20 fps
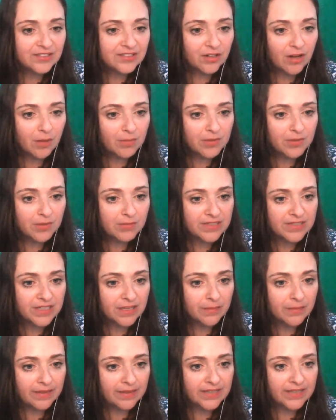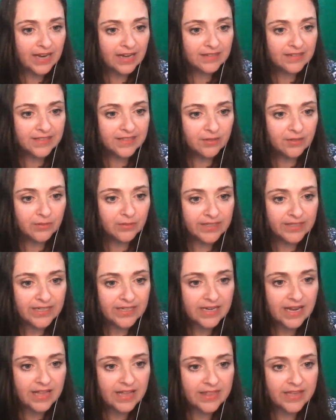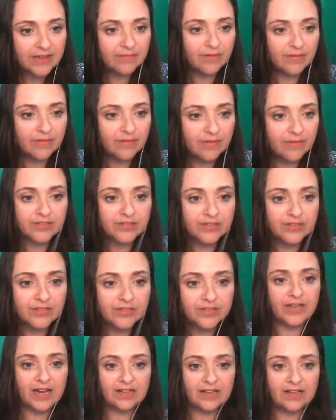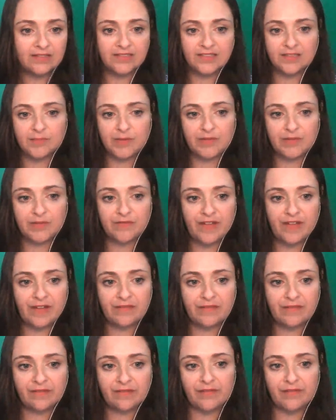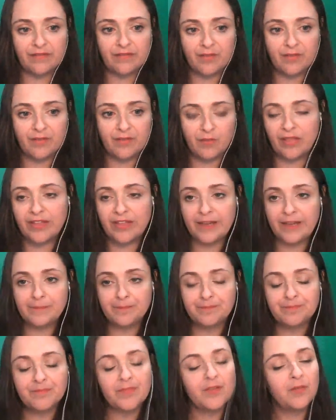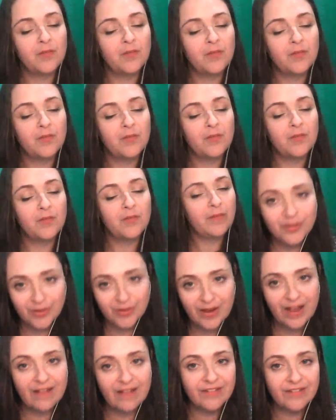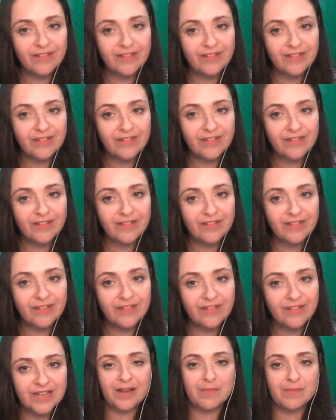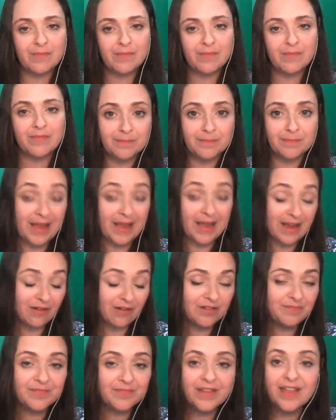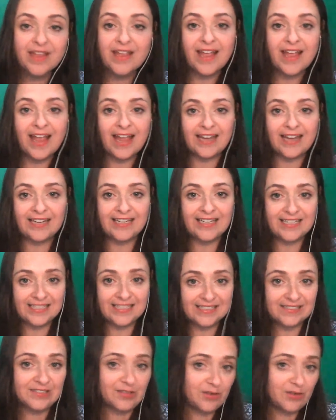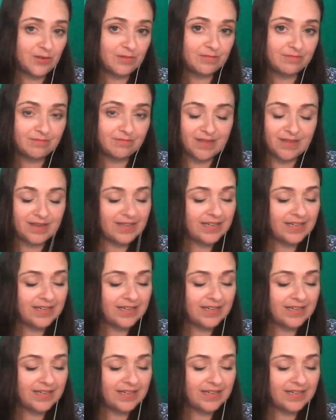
So Phil says he's not optimistic about tax equity and the erosion of your tax system in favor of the wealthy. Well, Phil, you do have a Democratic president in power, and